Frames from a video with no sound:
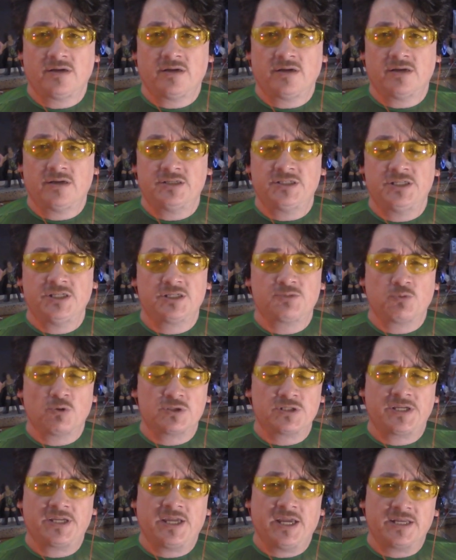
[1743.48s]
She's
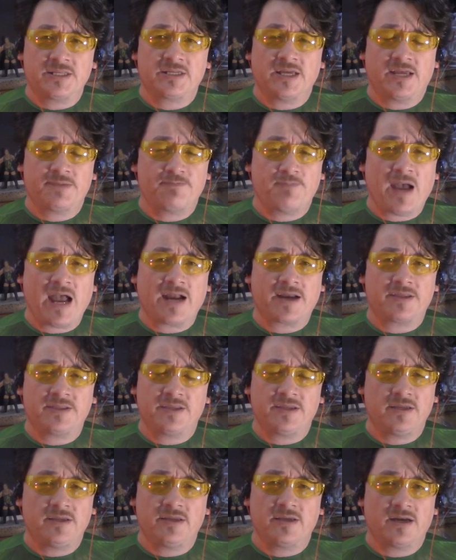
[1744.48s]
supposed to kick the back of
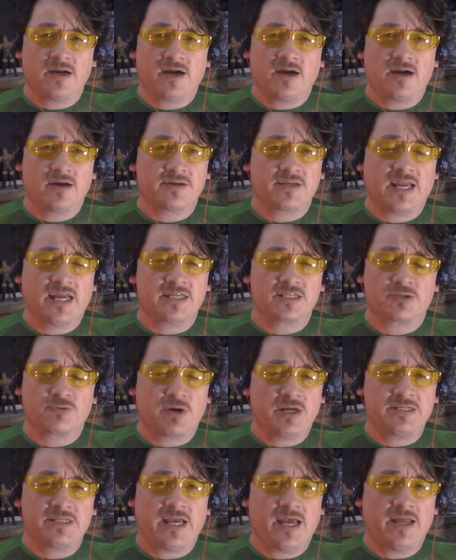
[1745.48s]
the Candice
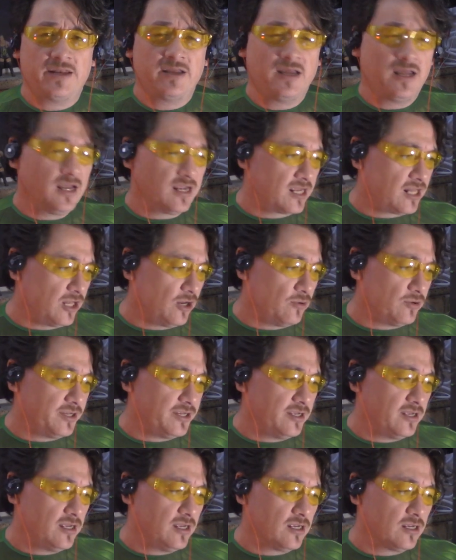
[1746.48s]
LeRay's head.
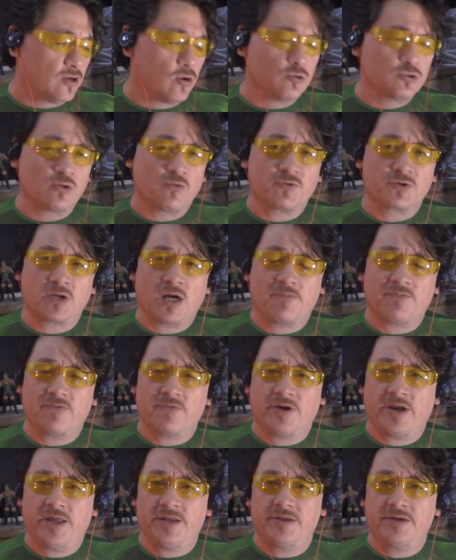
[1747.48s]
Clearly goes over top of
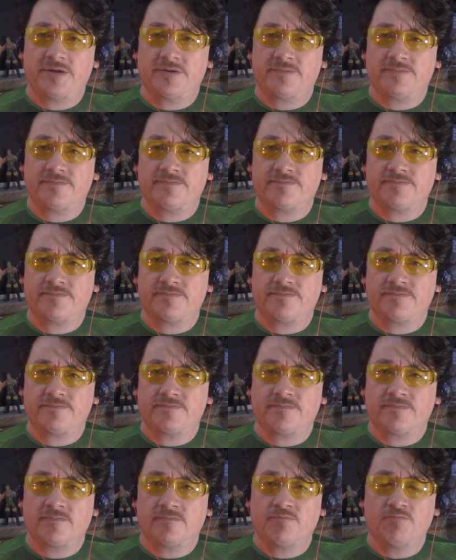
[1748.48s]
her head.
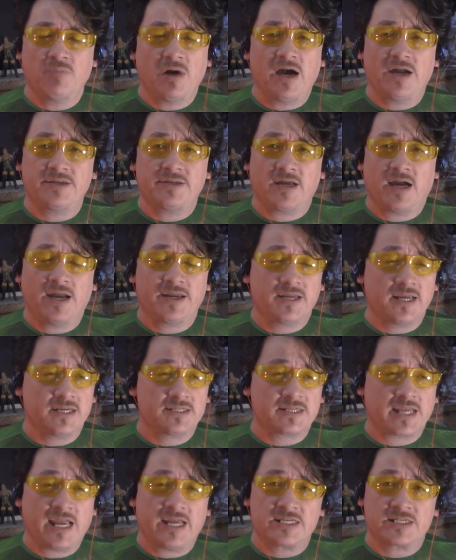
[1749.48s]
But I
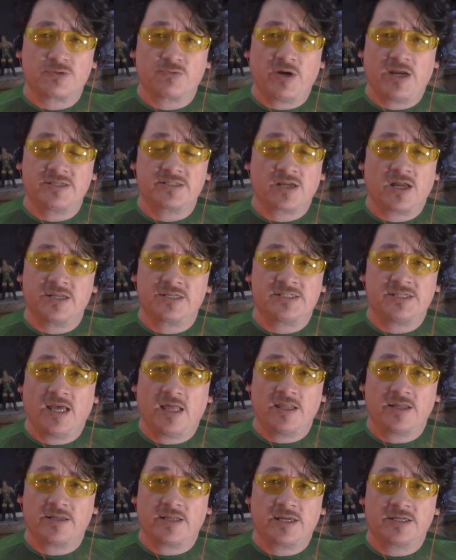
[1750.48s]
guess Candice LeRay's got to
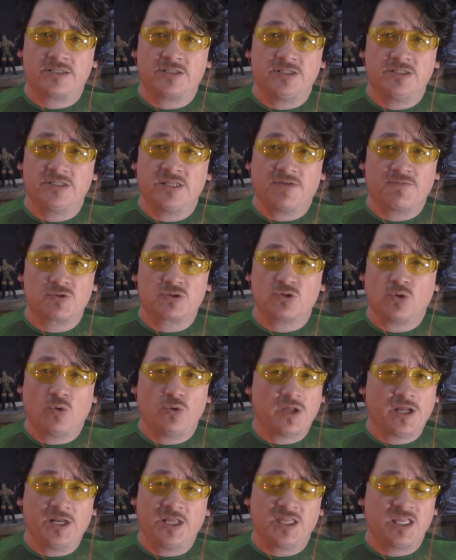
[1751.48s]
sell it like she's never
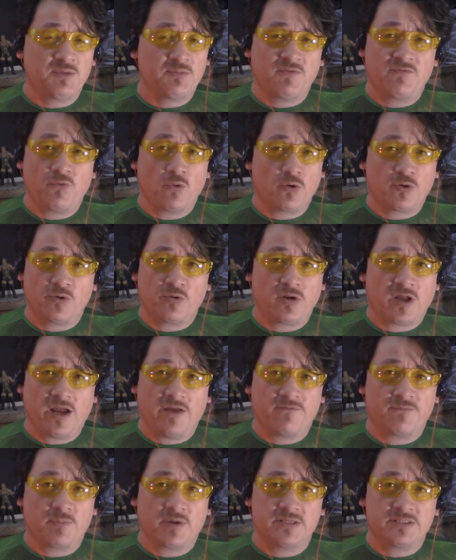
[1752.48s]
sold anything before in her
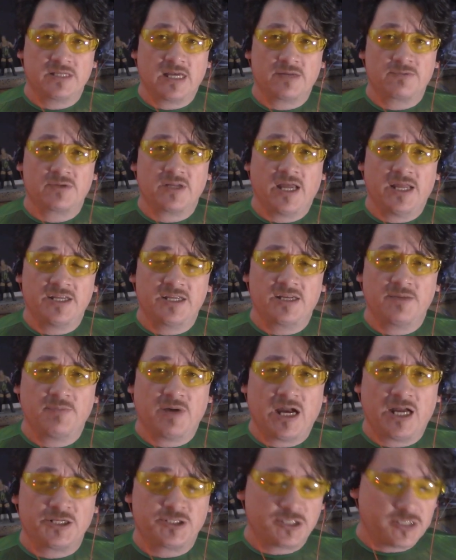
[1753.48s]
life, because that ended the
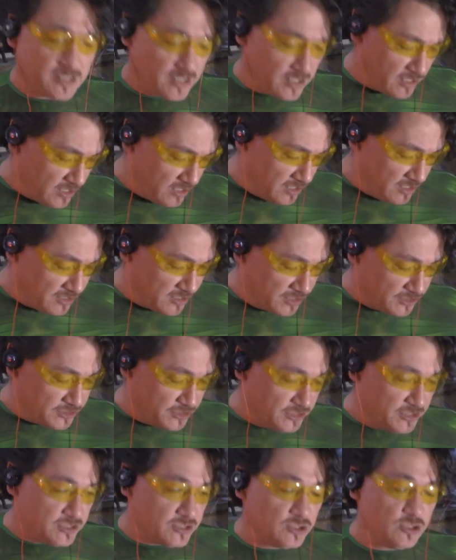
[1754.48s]
match. Because
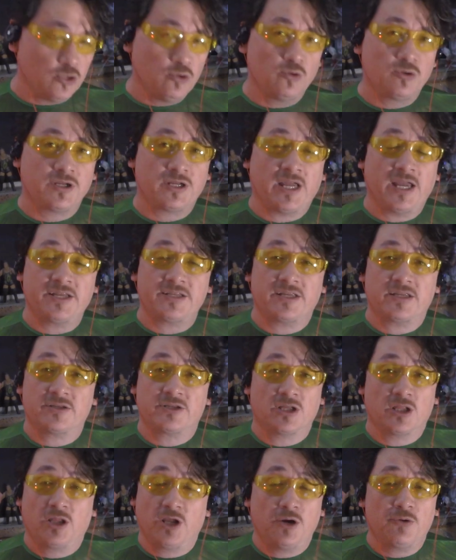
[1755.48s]
she's too
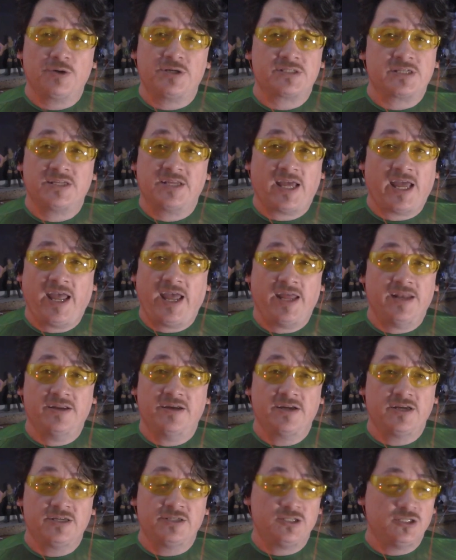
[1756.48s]
delirious in the head.
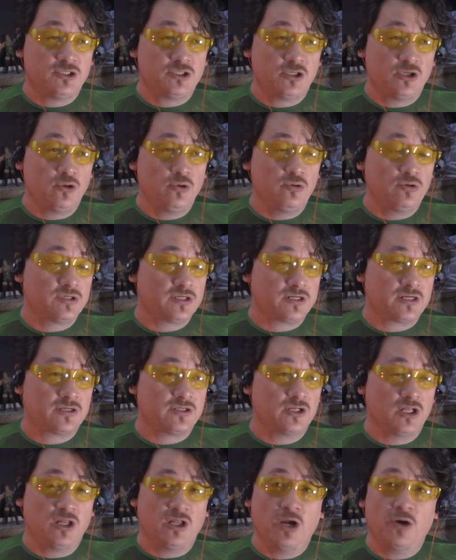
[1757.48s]
She's too
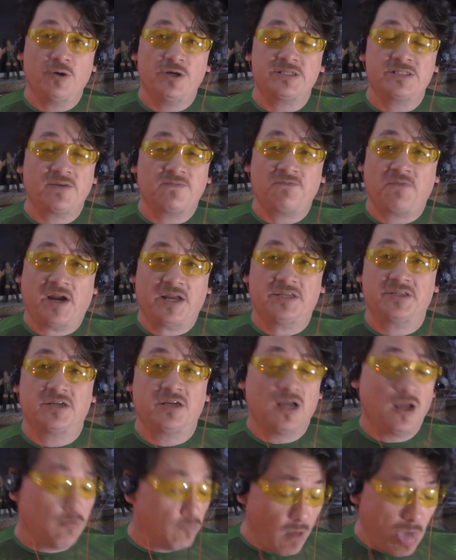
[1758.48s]
delirious to fight.
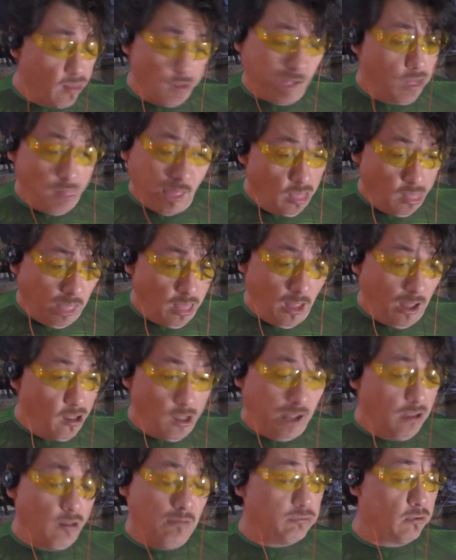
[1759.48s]
Where
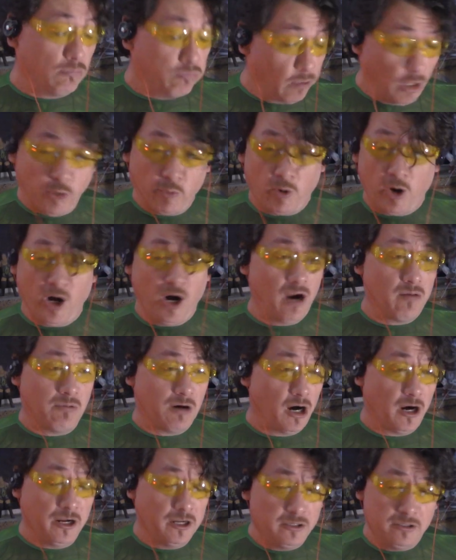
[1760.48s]
am
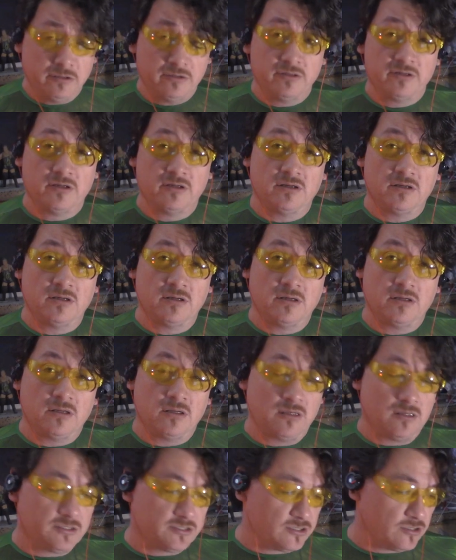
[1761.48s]
I?
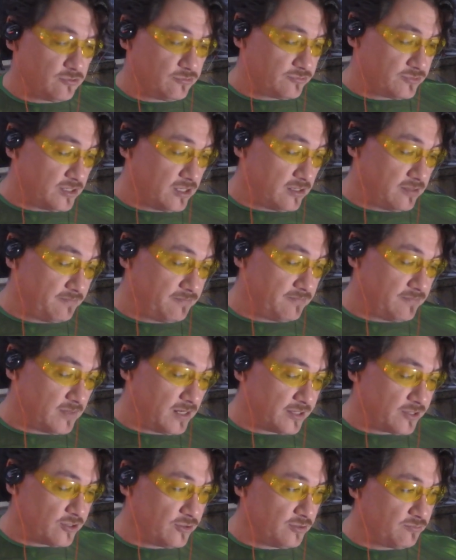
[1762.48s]
So dumb.
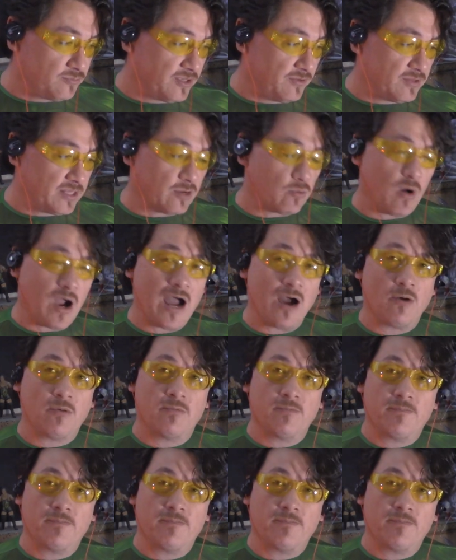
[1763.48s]
I couldn't believe it. Like, wow.